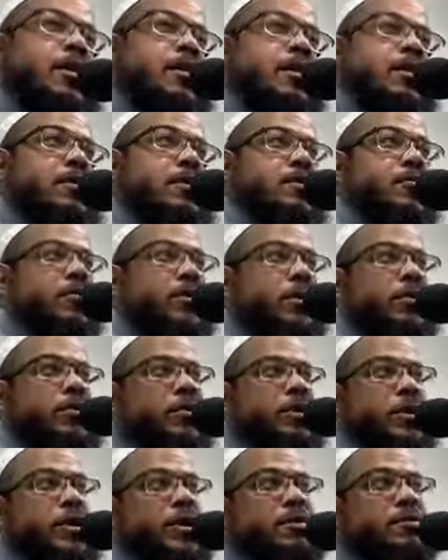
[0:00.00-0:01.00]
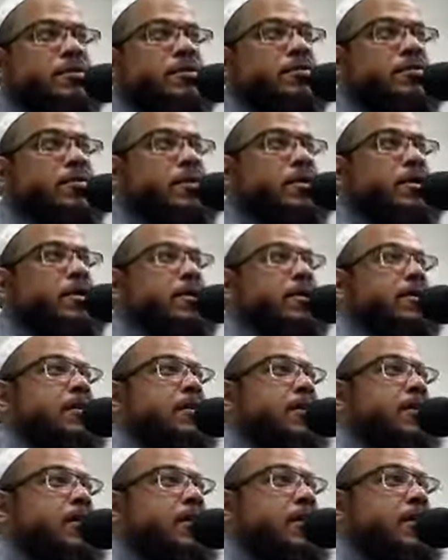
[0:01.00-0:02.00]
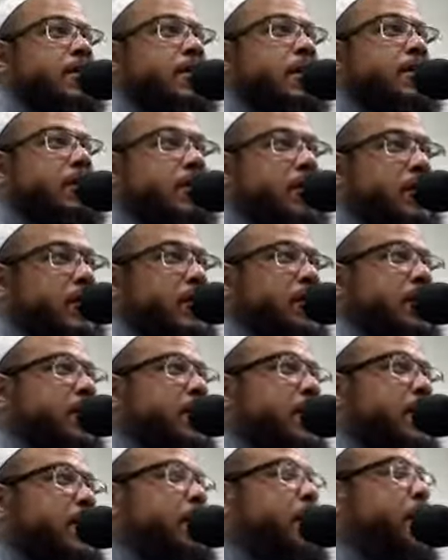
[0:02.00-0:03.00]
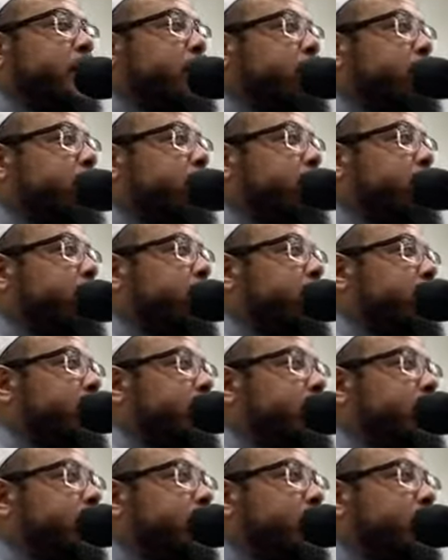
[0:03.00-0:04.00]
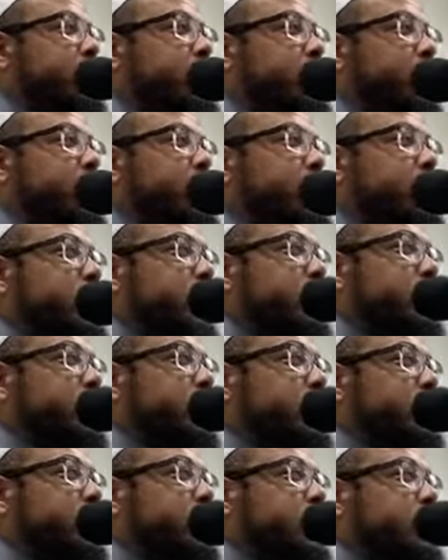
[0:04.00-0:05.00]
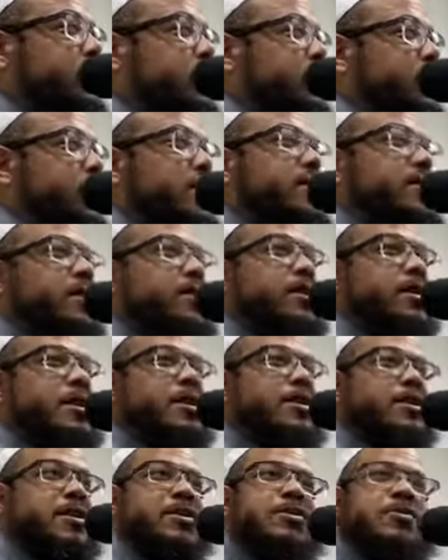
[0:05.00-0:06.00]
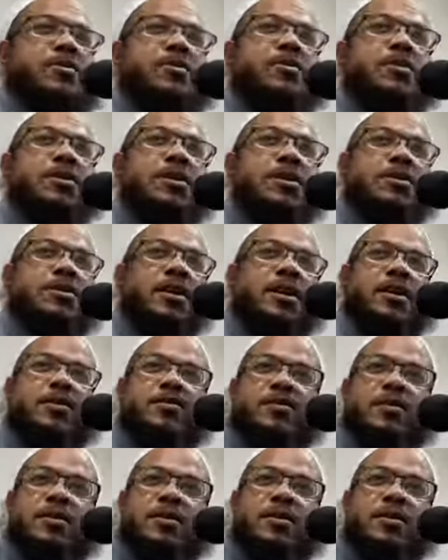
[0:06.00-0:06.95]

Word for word: uh, the brother of Abu Dhar. Anybody remember the, br- the brother that was discussed in the hadith? What was his name?